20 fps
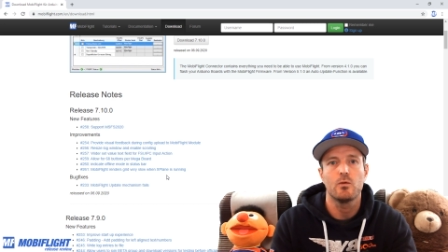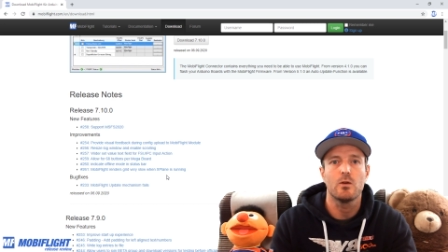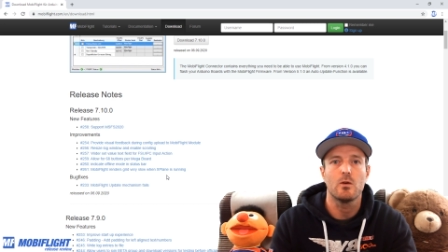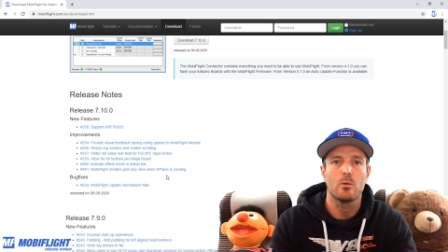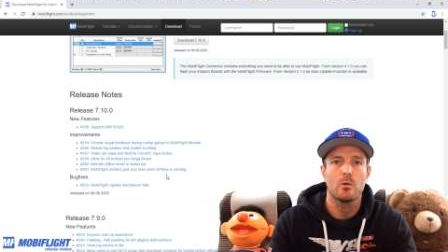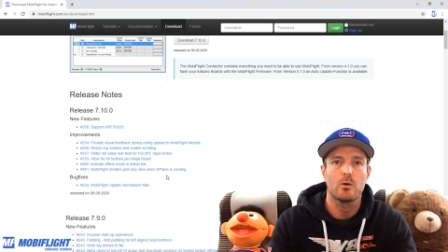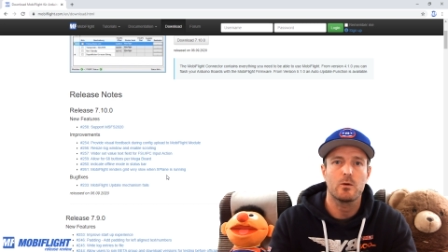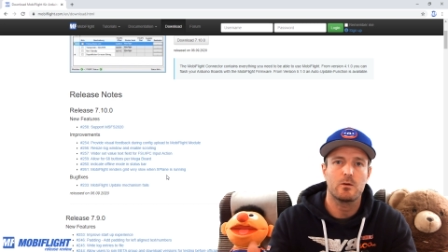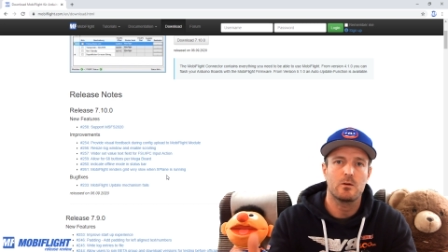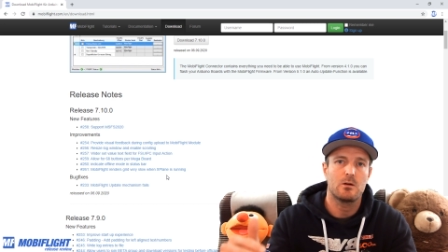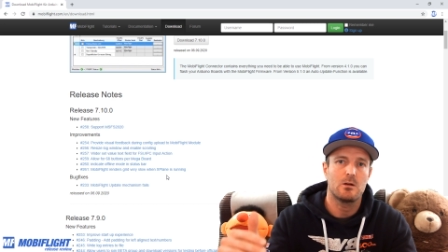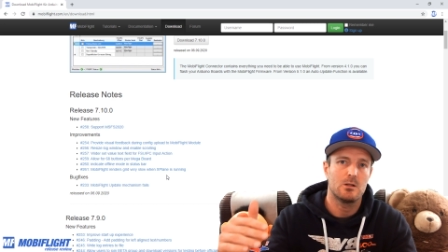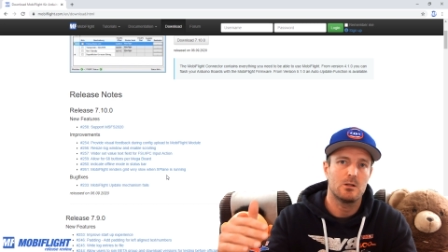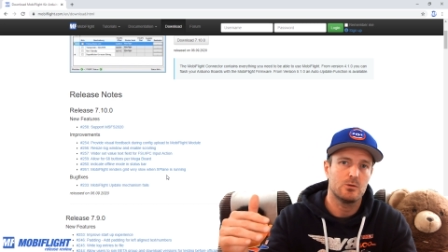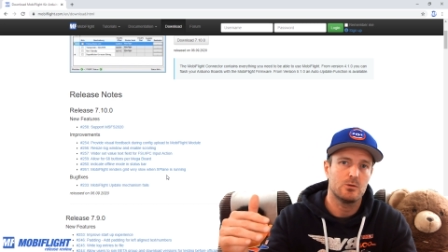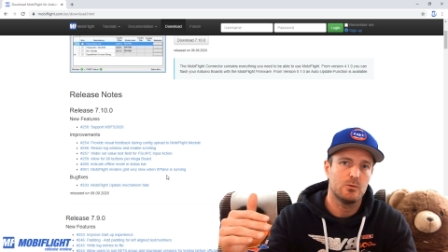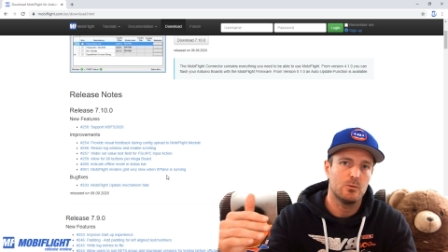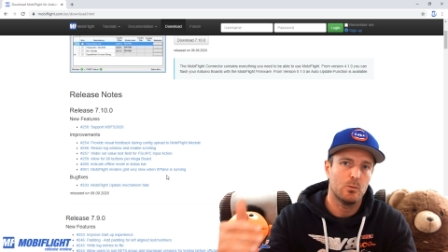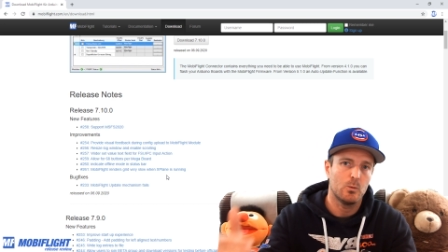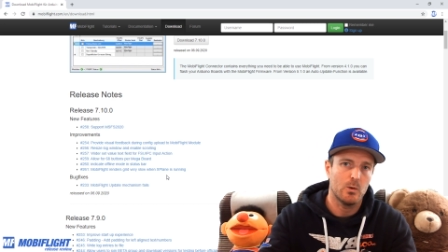It was
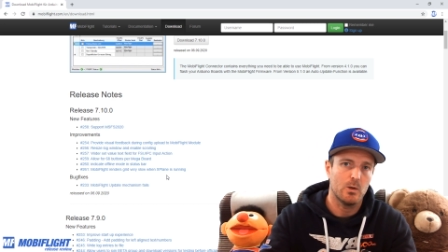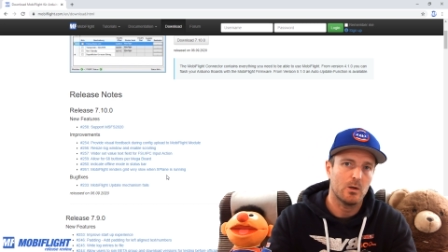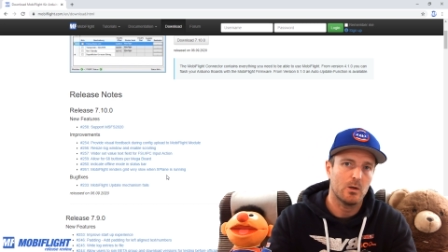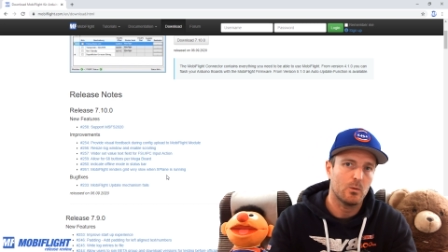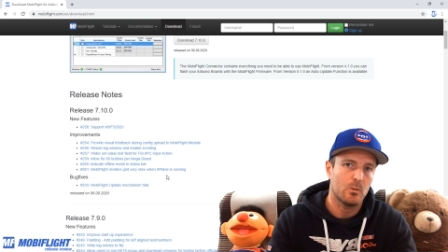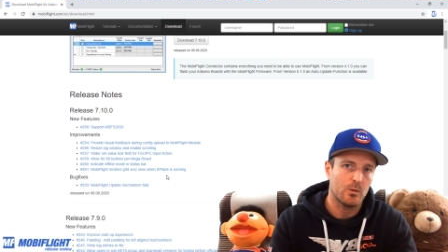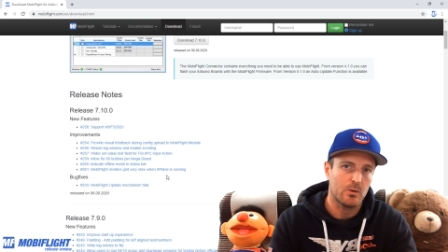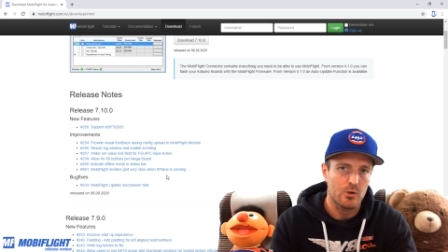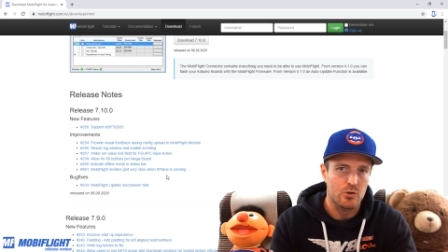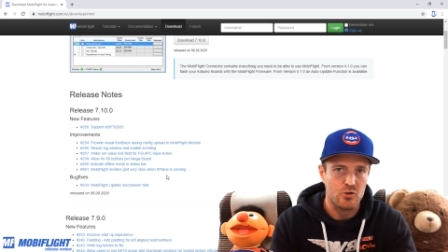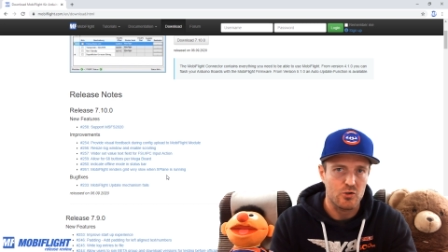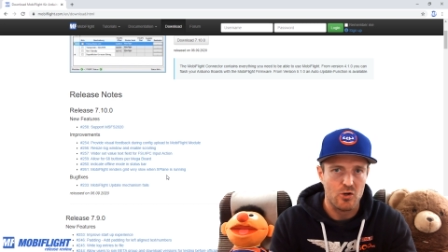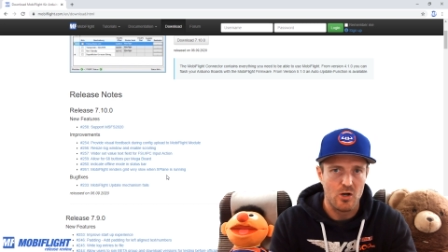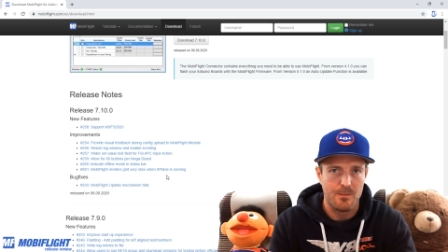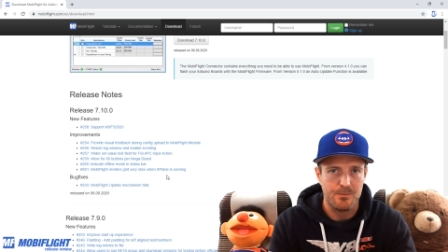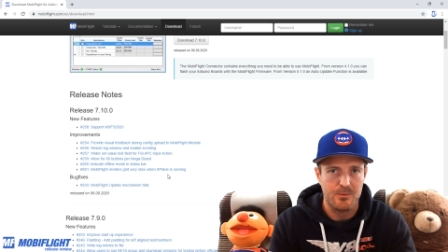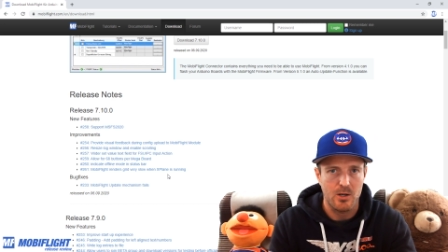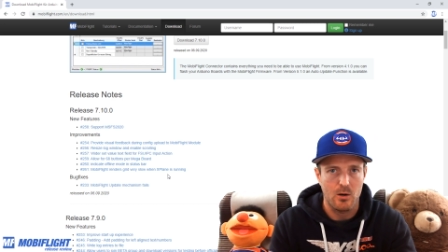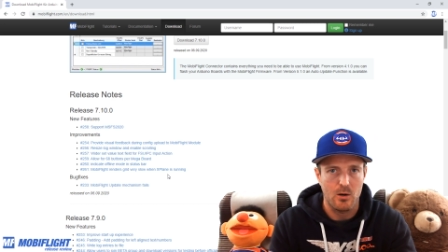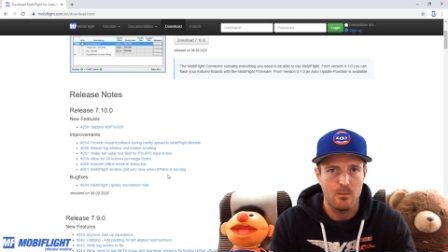hard to work with the
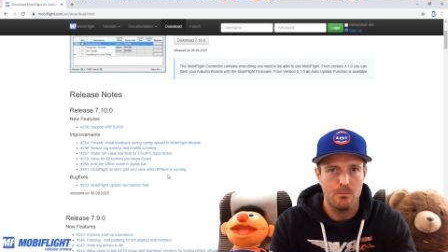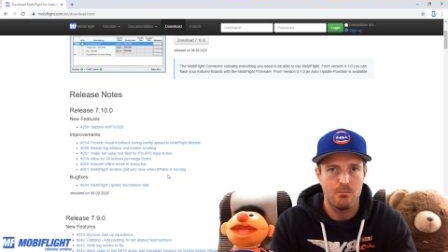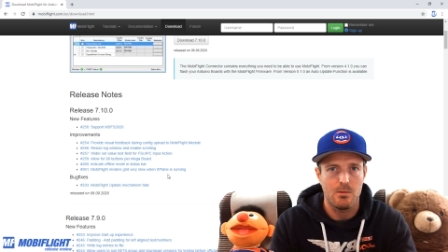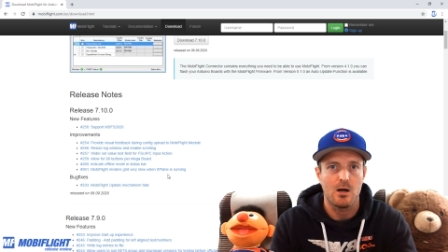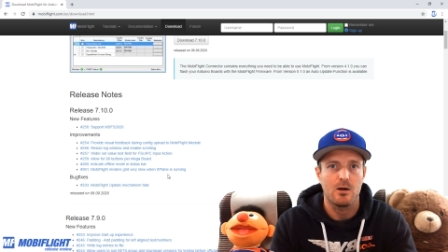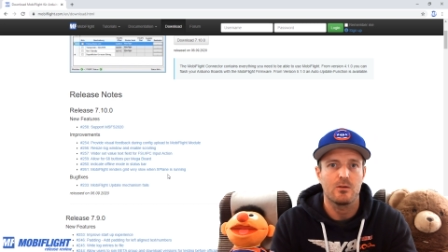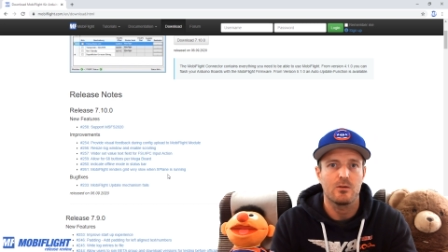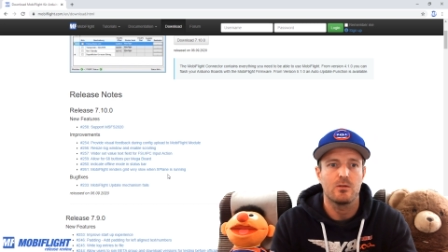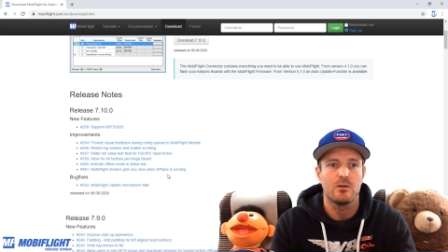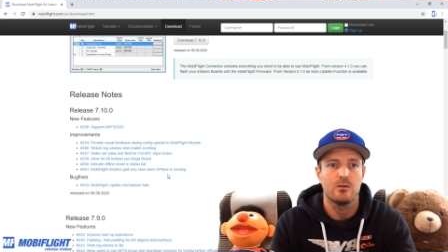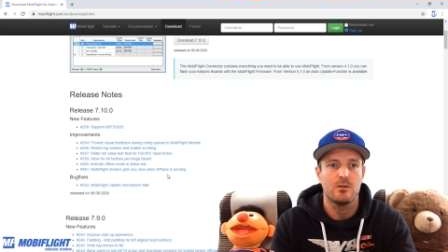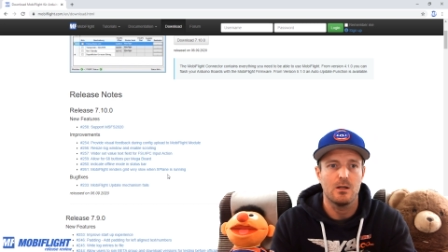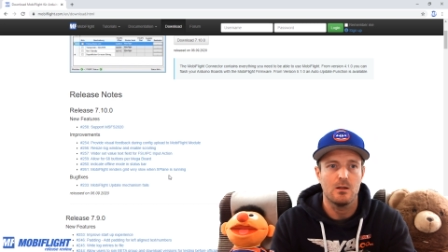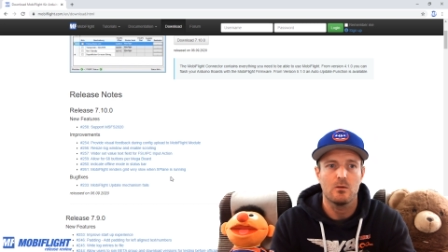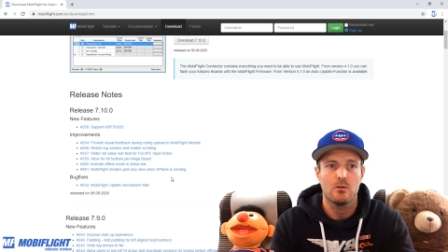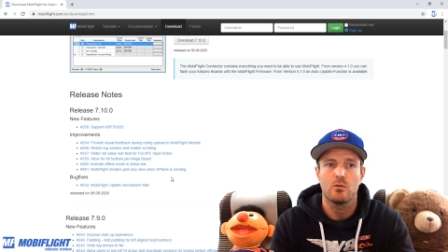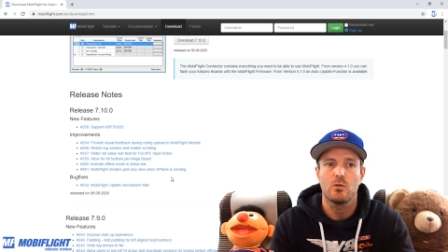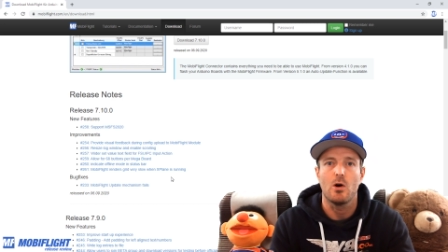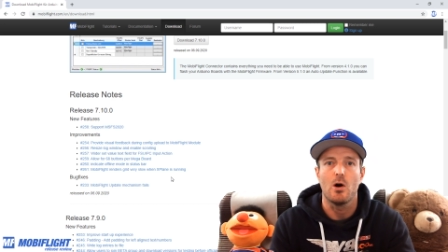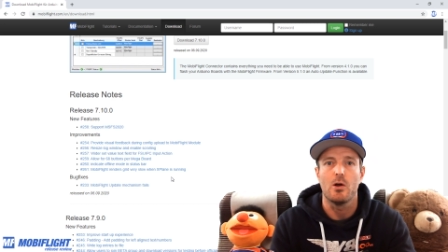drop down boxes and
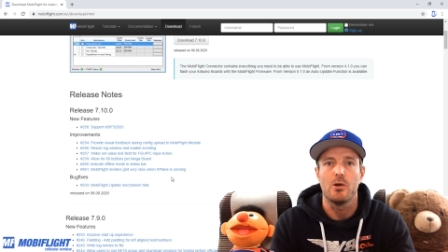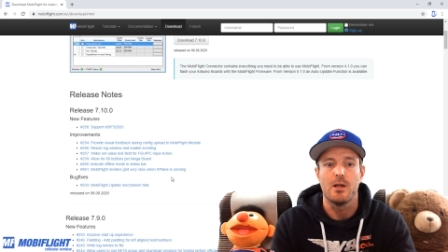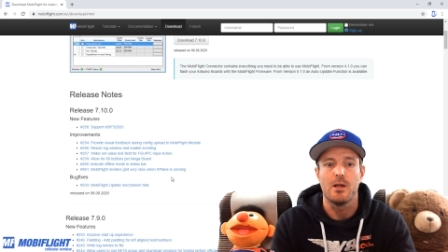so on.